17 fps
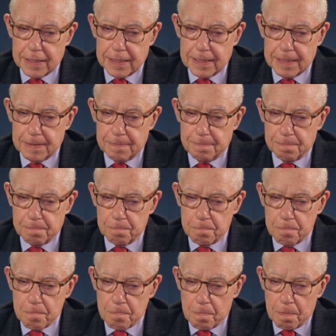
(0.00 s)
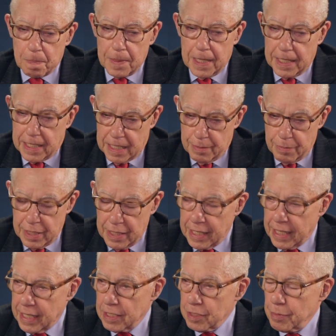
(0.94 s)
um, he came in,
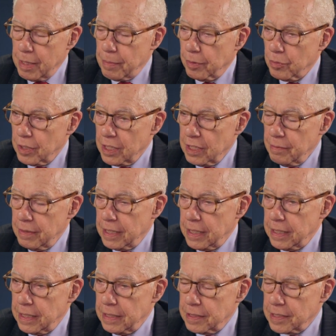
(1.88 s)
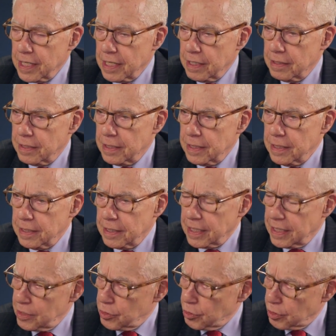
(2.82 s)
he had his people with him, and he said,
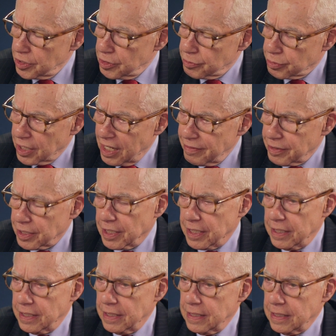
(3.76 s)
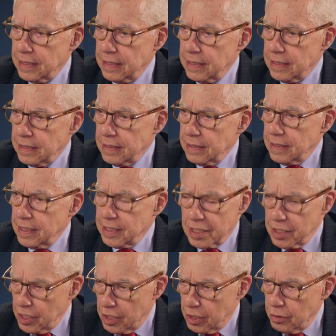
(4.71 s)
Can I to you privately? I
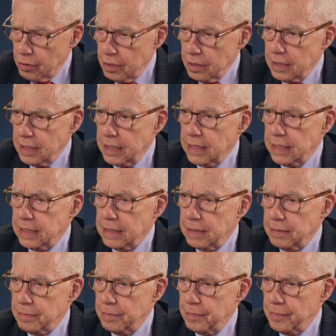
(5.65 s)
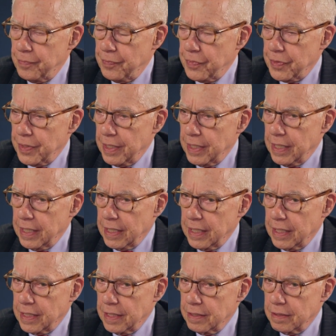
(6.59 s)
said, No. Um,
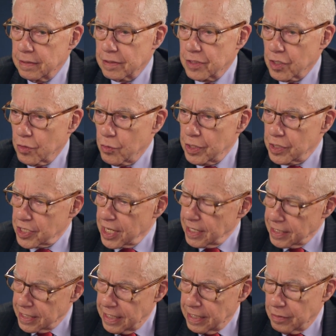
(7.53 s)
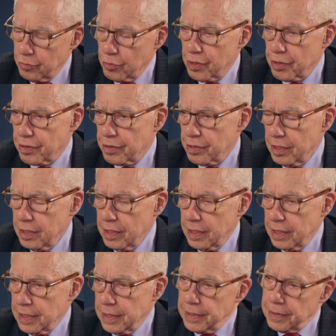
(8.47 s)
and so we sat down with
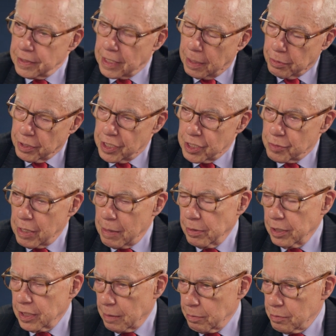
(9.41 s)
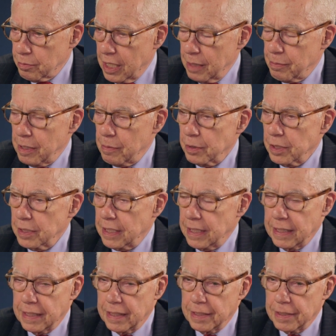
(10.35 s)
a couple of his people, a couple of my people,
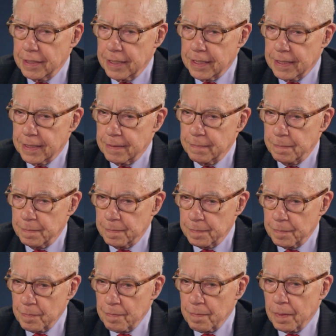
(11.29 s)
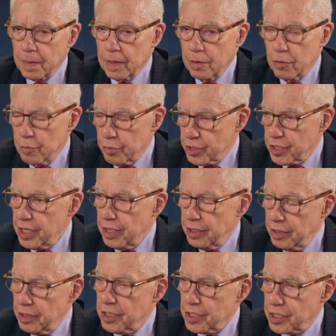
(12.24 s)
and um, we
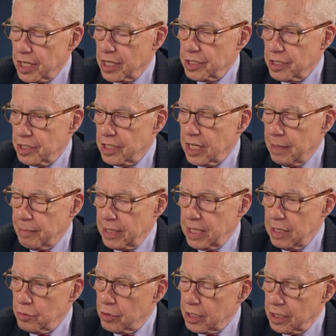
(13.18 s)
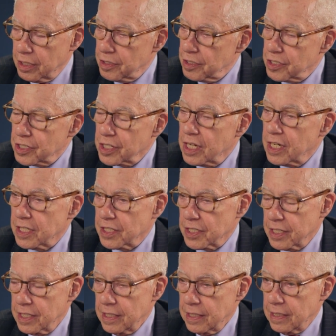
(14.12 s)
proceeded to discuss the topic he wanted to
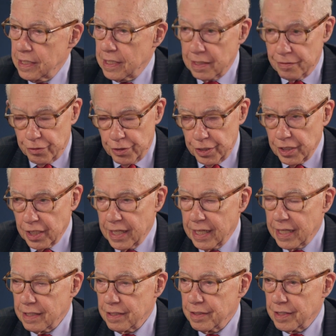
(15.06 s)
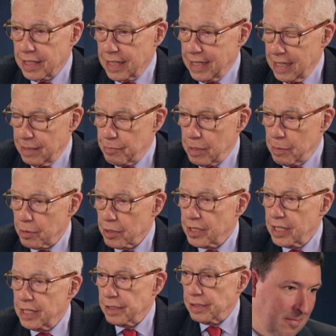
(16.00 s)
discuss. I'm very glad that I had people
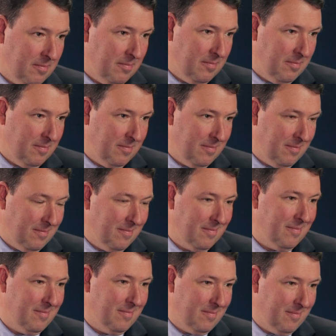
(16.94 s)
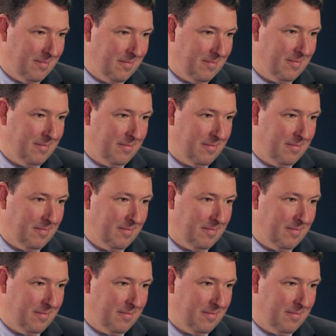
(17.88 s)
there. Um,